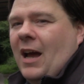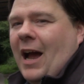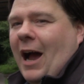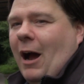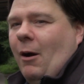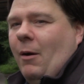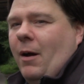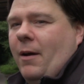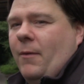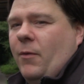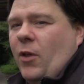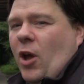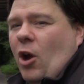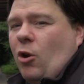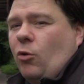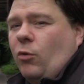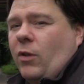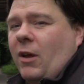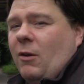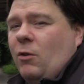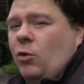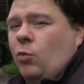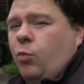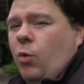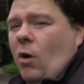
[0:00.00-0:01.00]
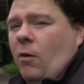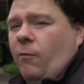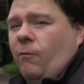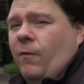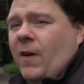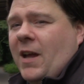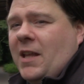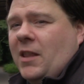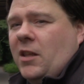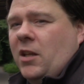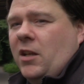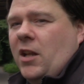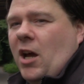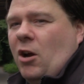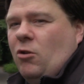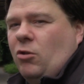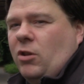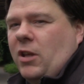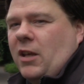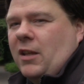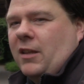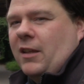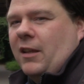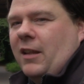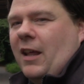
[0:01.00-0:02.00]
However though, there is one thing to
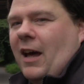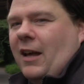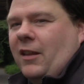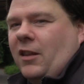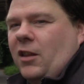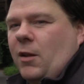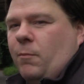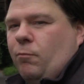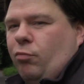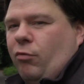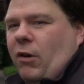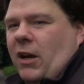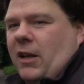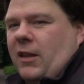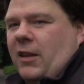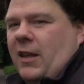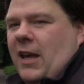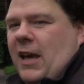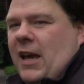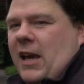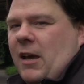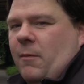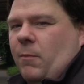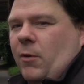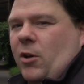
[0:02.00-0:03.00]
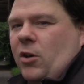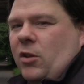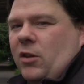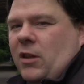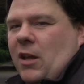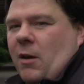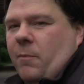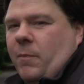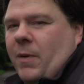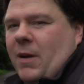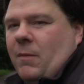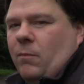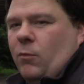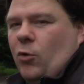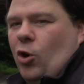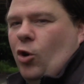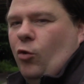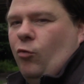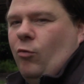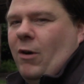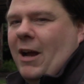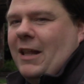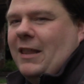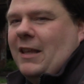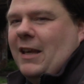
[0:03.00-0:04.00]
notice, and that's the bricks here, because they're a bit more
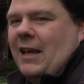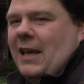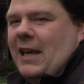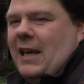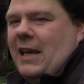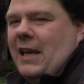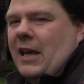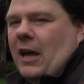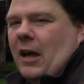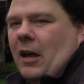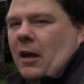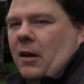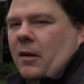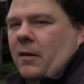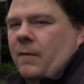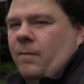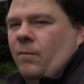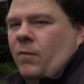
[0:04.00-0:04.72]
redder here,